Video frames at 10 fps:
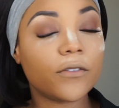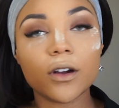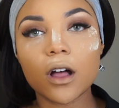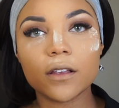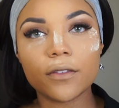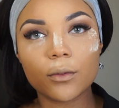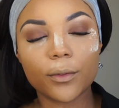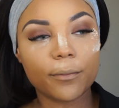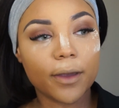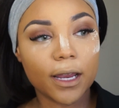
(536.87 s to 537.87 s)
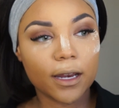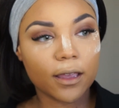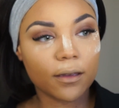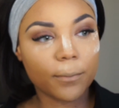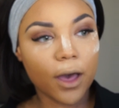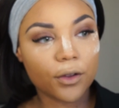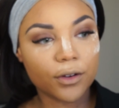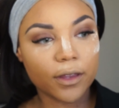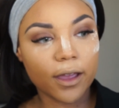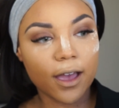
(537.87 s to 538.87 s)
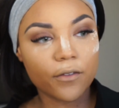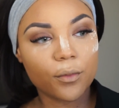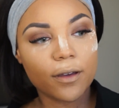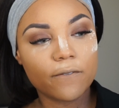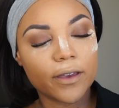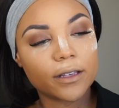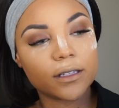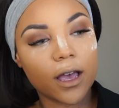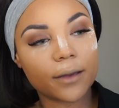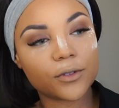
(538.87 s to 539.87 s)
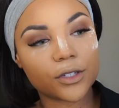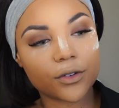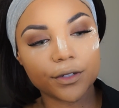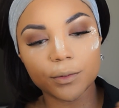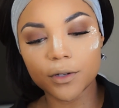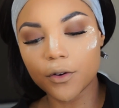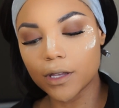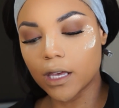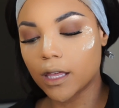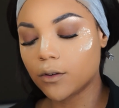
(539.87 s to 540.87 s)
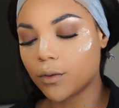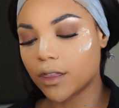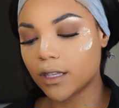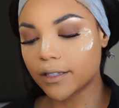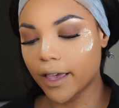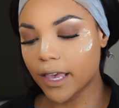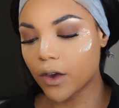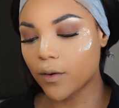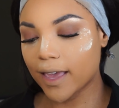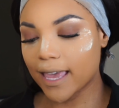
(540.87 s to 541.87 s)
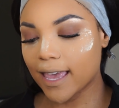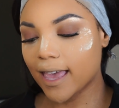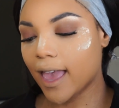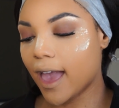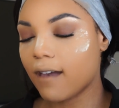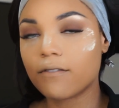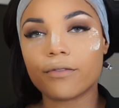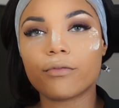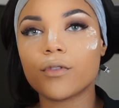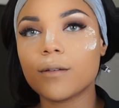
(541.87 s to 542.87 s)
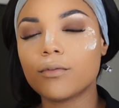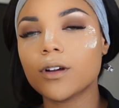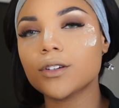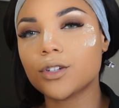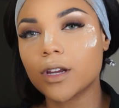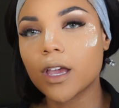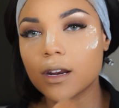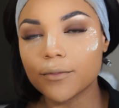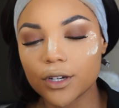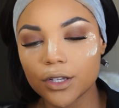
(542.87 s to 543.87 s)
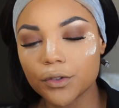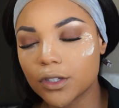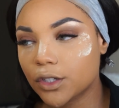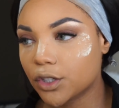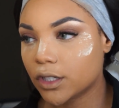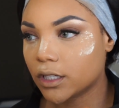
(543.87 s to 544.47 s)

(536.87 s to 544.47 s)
For all of the remaining powder that I have on my face, I'm just going to be going in with this Aoa F3 brush, and I'm going to use it just